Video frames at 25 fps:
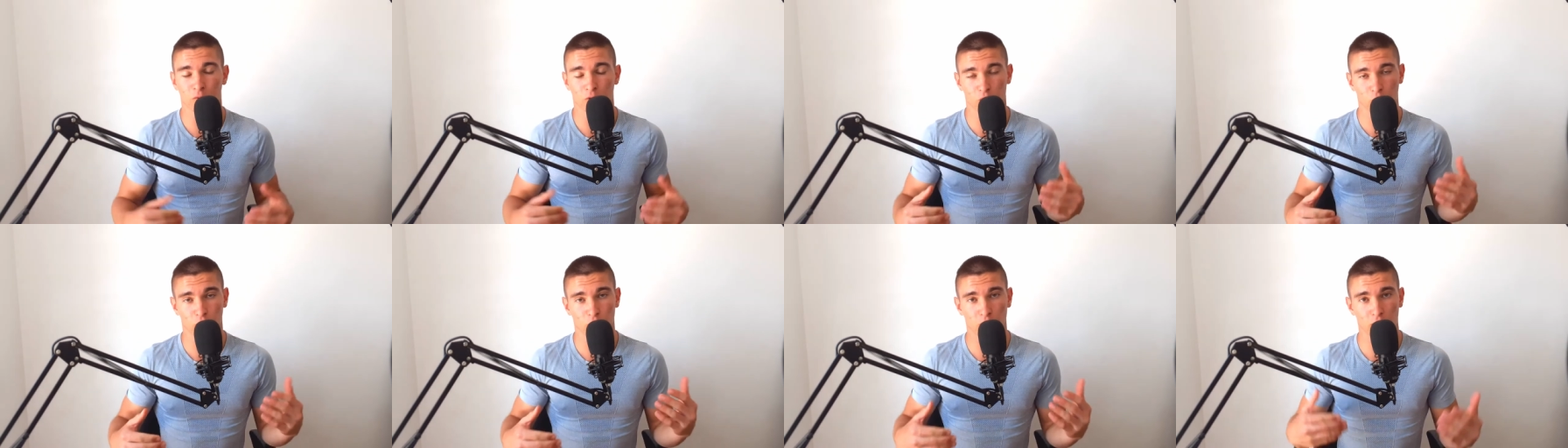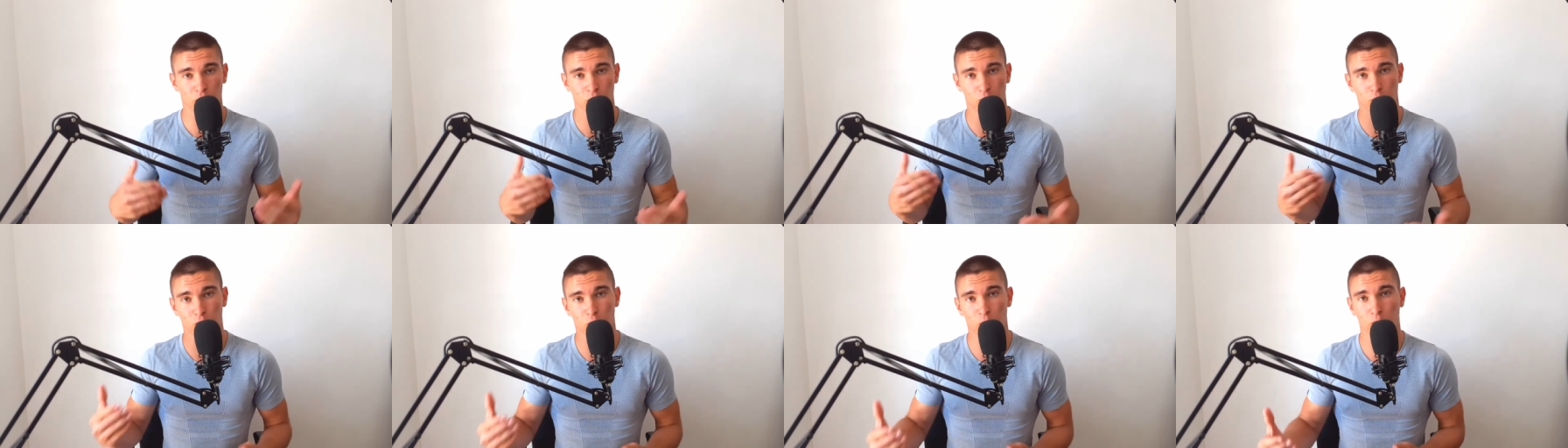so
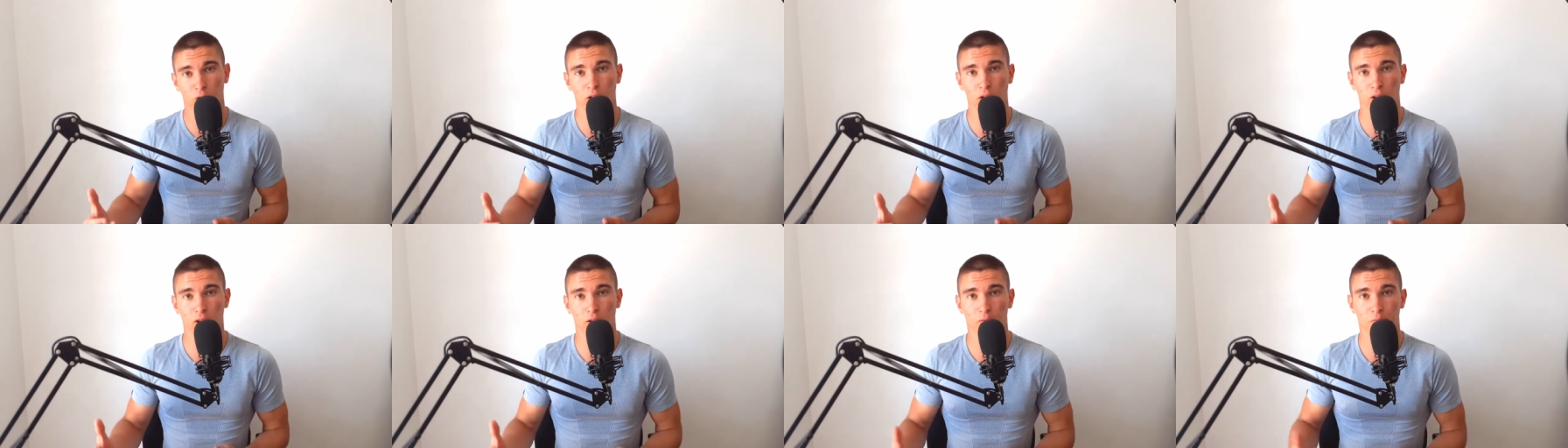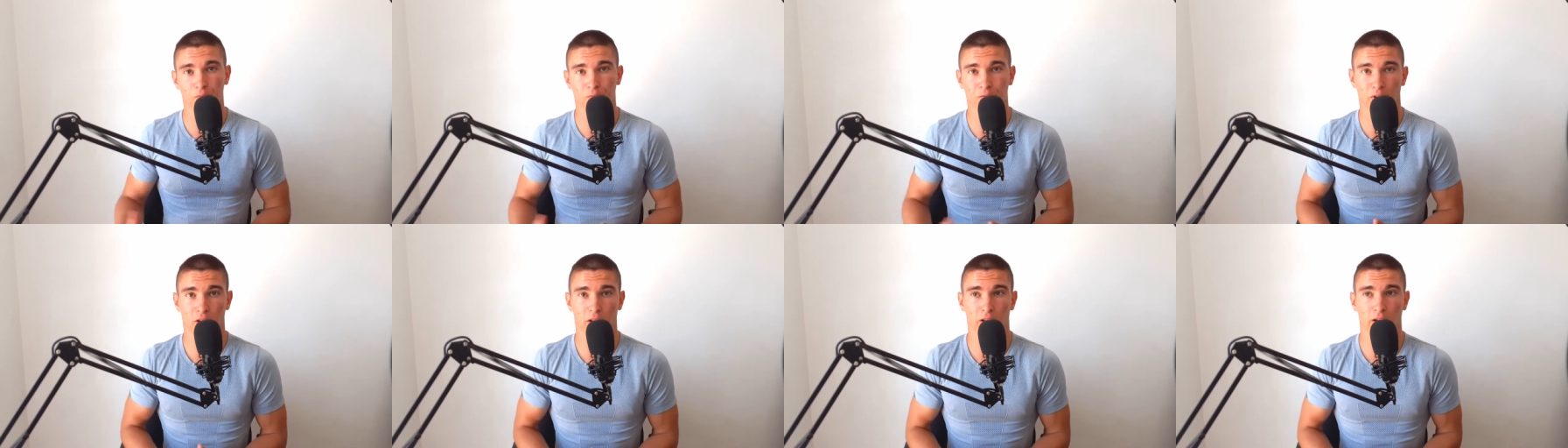that's one really
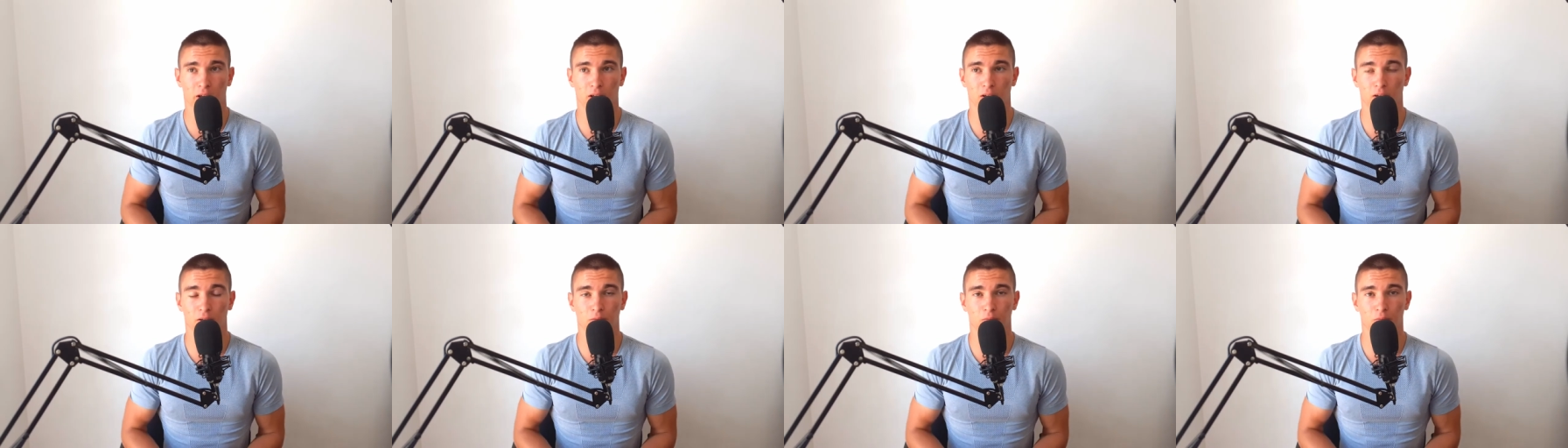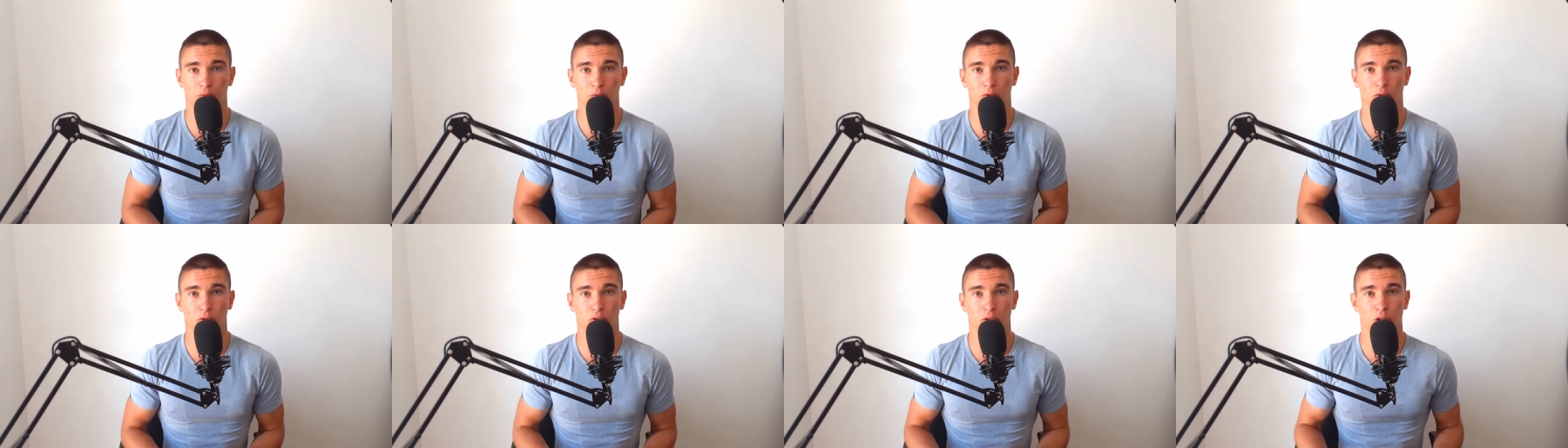like
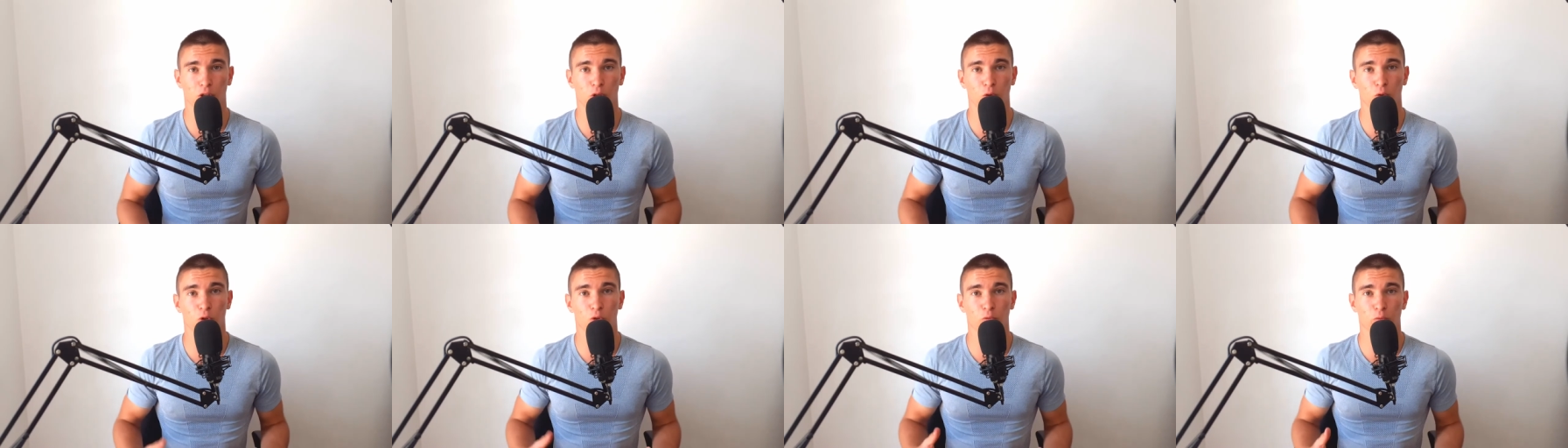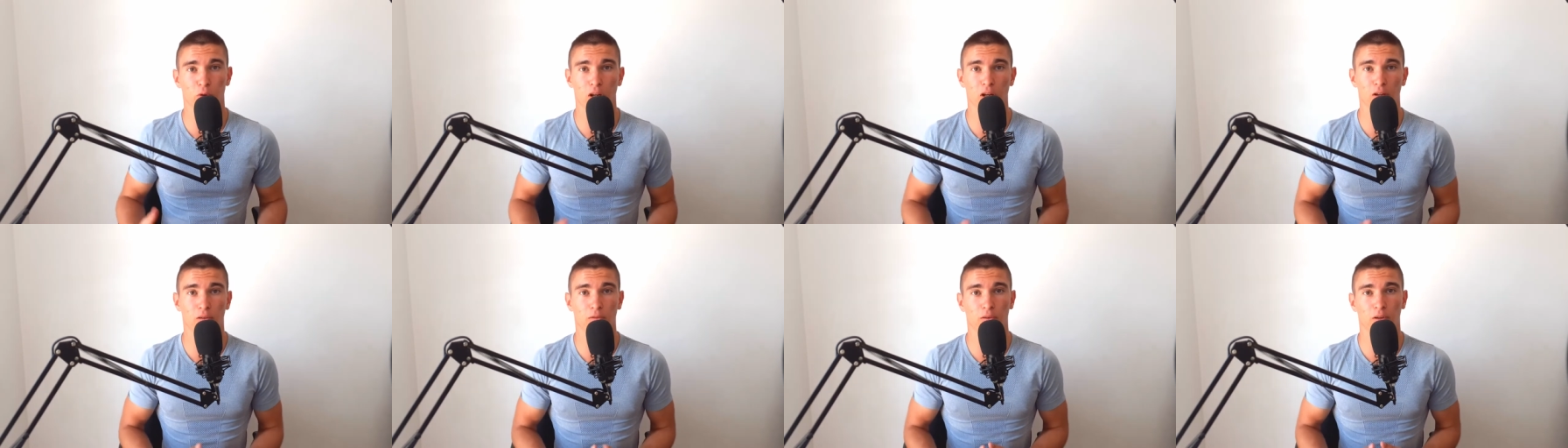huge
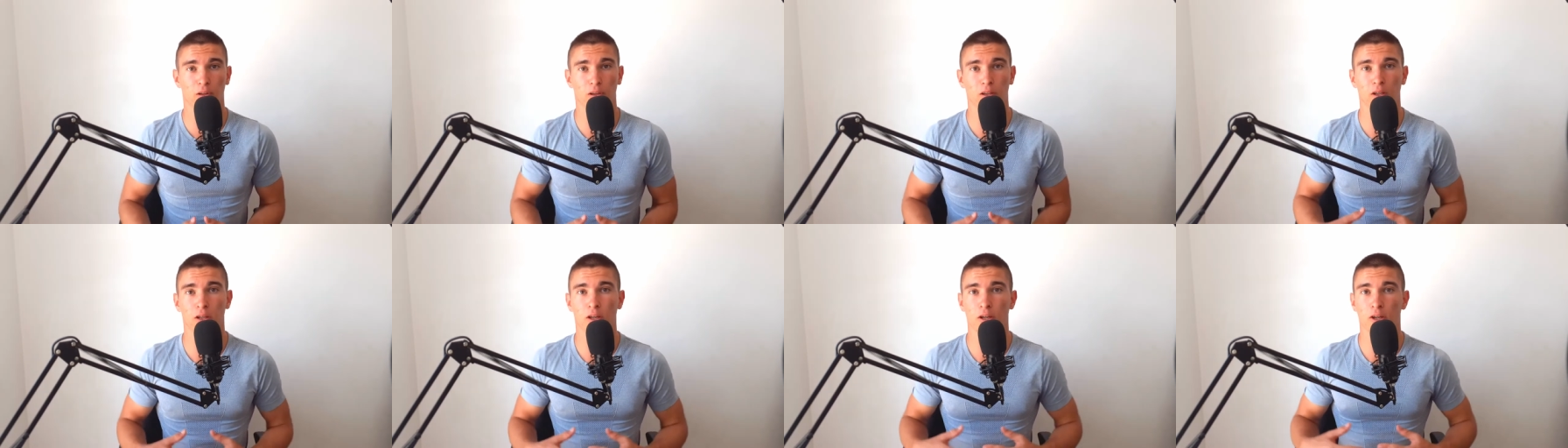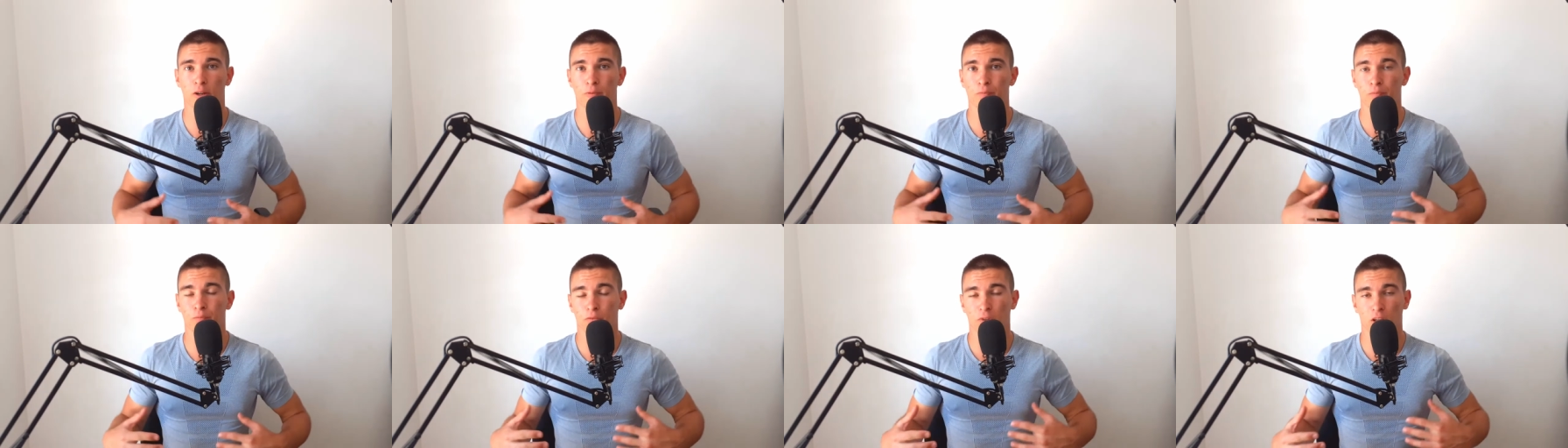benefit
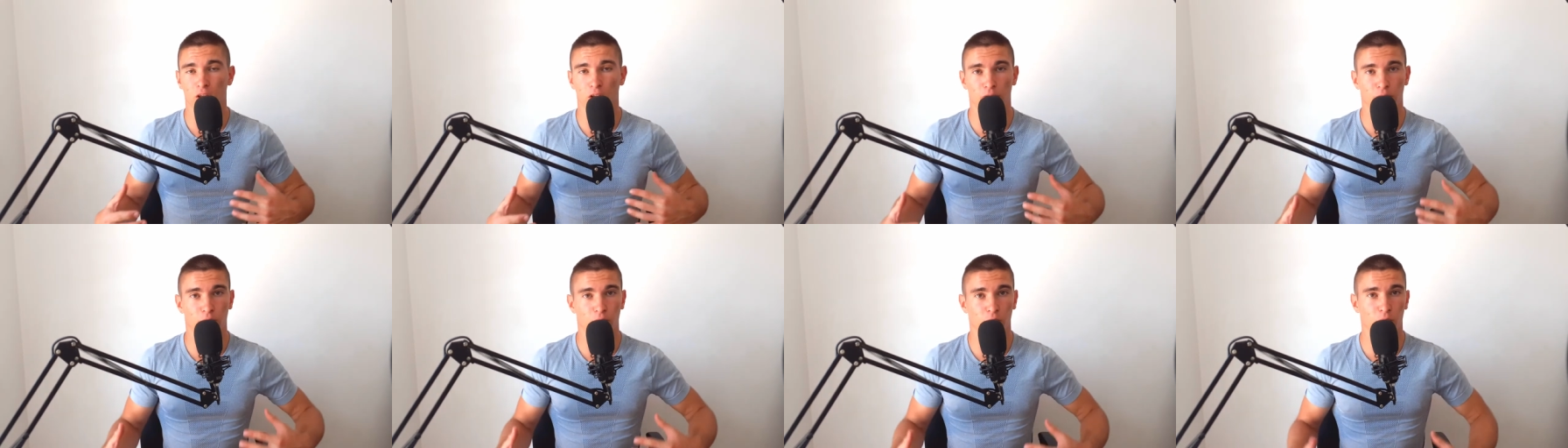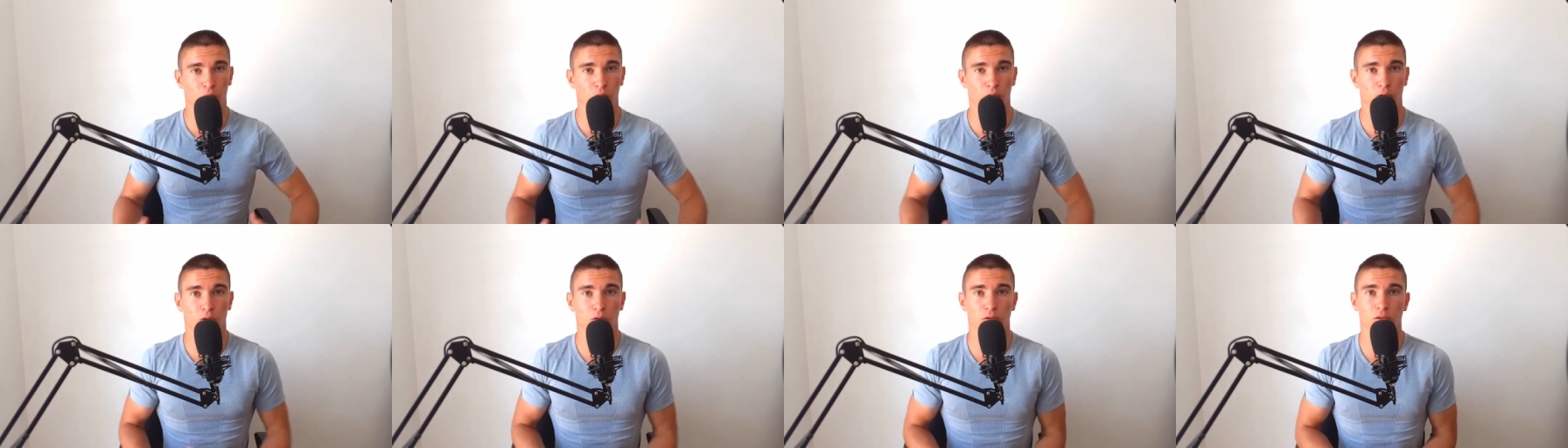if
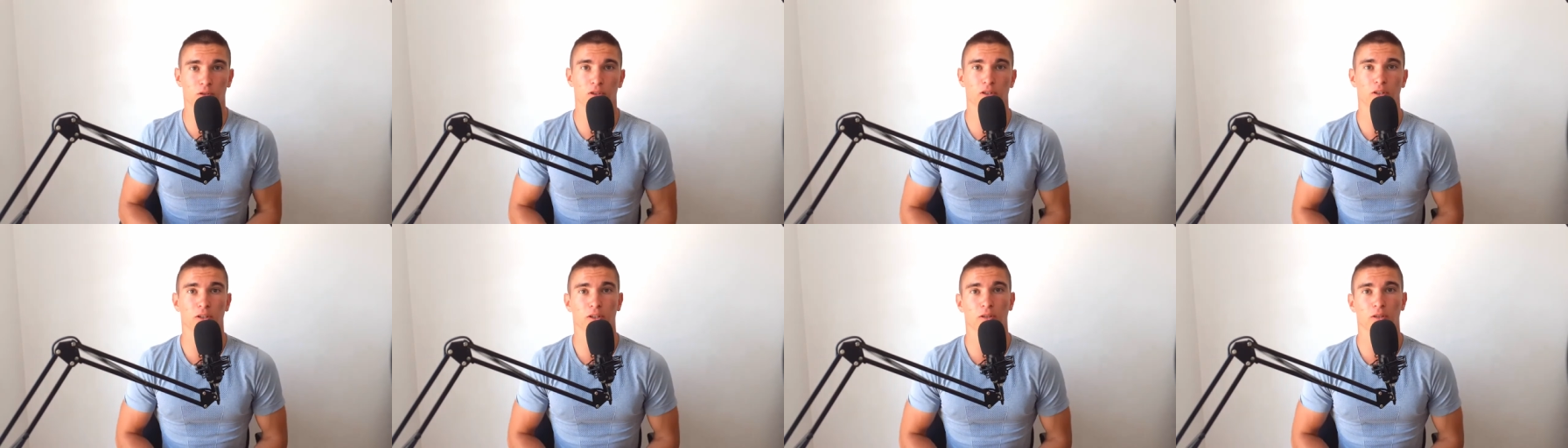you're